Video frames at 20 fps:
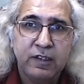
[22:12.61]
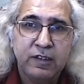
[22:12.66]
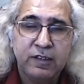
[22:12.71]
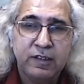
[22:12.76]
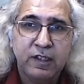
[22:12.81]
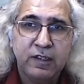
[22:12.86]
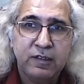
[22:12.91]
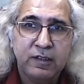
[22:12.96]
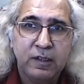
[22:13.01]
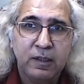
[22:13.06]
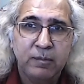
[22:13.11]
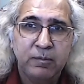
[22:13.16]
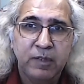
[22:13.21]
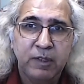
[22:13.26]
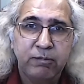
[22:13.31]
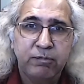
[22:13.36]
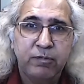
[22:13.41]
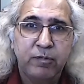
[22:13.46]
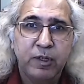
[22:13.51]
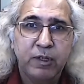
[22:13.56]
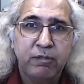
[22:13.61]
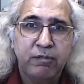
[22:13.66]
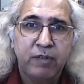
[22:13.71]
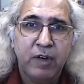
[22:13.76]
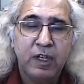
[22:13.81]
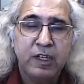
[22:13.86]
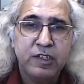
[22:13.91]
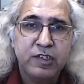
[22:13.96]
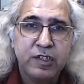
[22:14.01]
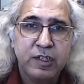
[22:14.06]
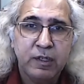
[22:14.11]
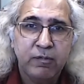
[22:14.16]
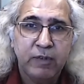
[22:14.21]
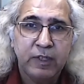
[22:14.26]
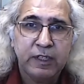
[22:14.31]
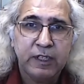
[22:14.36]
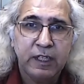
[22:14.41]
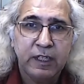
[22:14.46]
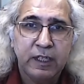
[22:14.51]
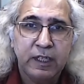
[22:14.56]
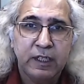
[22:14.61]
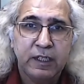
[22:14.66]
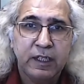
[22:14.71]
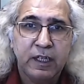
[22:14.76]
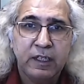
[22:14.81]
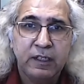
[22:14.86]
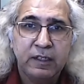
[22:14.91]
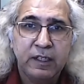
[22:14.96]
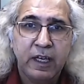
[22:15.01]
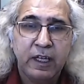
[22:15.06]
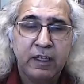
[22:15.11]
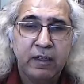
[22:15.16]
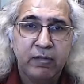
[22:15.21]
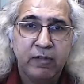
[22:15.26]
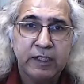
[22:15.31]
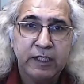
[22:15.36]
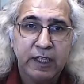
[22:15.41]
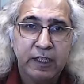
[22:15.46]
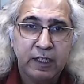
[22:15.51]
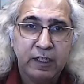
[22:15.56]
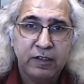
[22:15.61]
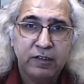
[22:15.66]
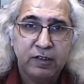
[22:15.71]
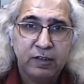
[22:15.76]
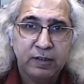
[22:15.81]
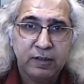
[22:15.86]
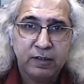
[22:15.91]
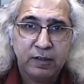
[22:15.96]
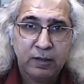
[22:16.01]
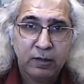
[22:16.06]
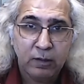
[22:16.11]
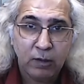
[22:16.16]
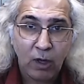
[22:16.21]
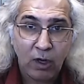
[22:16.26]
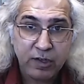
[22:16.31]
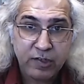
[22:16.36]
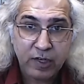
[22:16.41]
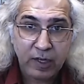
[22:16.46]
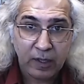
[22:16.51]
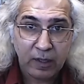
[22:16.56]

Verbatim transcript: system if we function within it and think within its logic?